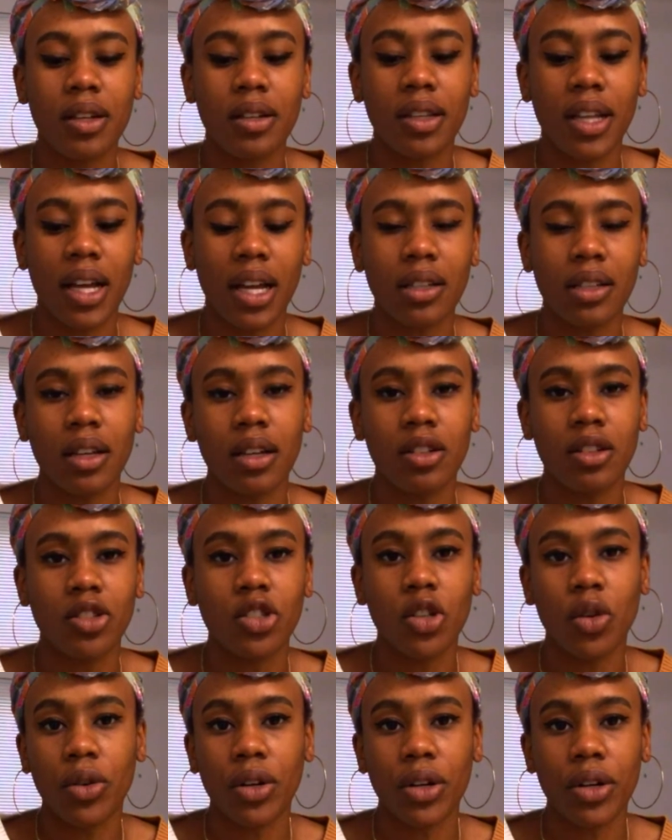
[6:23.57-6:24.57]
that
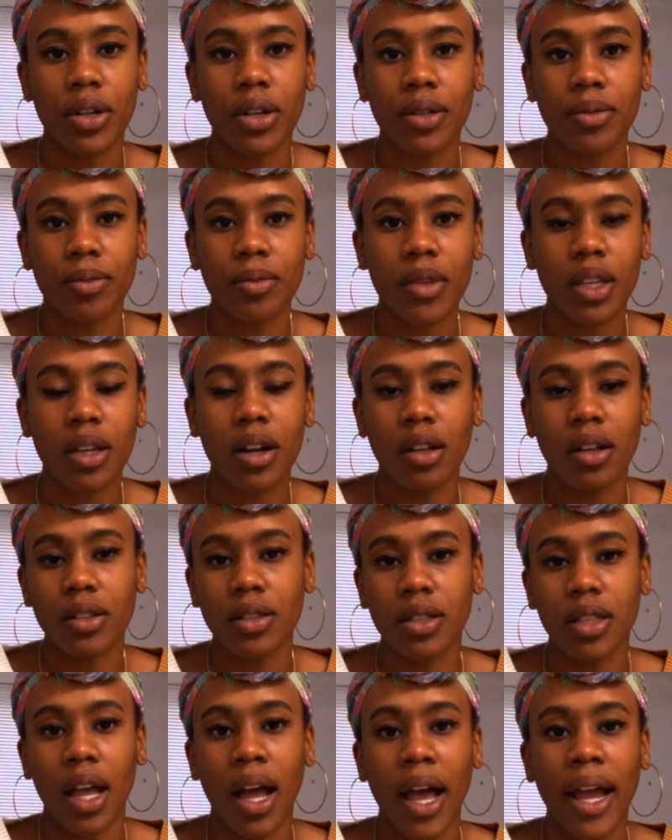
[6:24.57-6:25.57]
Joker colored
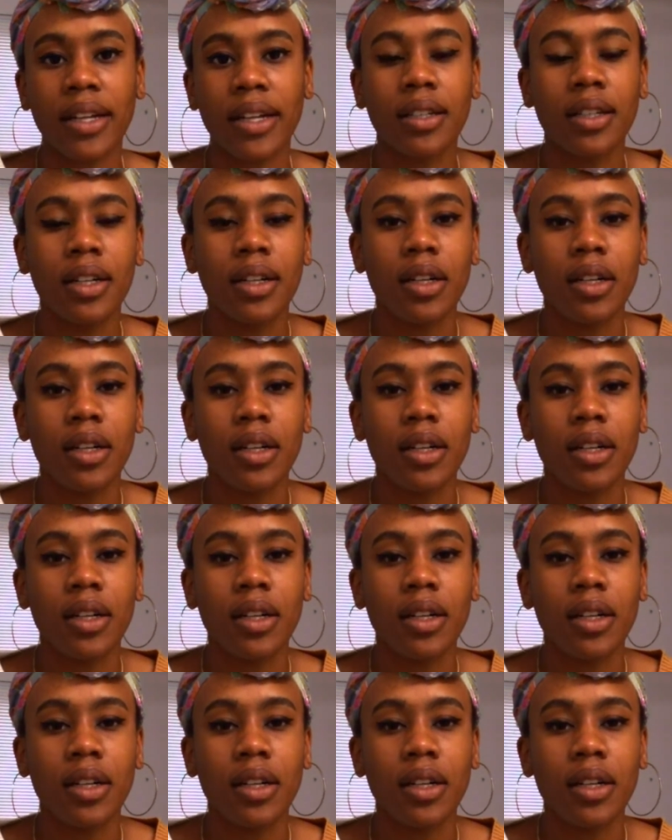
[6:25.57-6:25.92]
line,